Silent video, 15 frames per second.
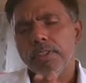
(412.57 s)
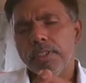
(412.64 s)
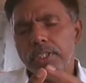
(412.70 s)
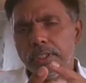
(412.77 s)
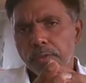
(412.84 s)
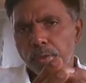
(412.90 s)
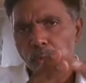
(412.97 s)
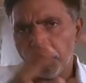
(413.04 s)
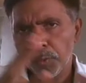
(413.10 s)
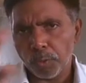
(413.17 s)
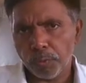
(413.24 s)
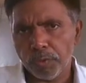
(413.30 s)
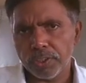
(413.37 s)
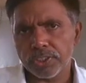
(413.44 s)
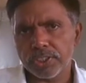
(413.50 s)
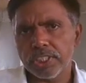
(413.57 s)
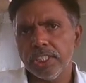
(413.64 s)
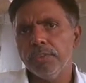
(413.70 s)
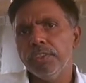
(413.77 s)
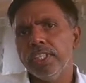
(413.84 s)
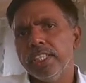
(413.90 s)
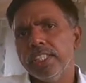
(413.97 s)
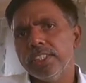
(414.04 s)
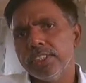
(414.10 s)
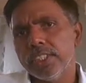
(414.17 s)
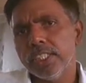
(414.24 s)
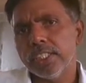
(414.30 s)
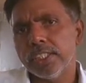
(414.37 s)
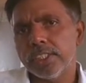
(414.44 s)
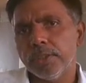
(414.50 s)
in one vessel, we
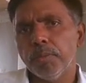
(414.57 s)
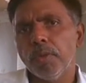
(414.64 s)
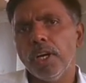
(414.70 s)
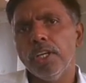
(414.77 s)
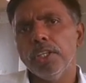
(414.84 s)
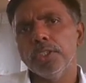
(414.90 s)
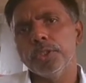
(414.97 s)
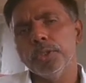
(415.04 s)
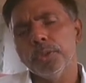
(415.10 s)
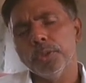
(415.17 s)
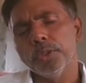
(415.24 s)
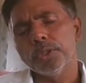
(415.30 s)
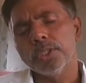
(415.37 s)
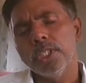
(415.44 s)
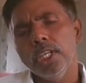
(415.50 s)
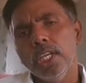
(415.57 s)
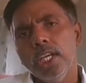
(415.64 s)
considered some molecules.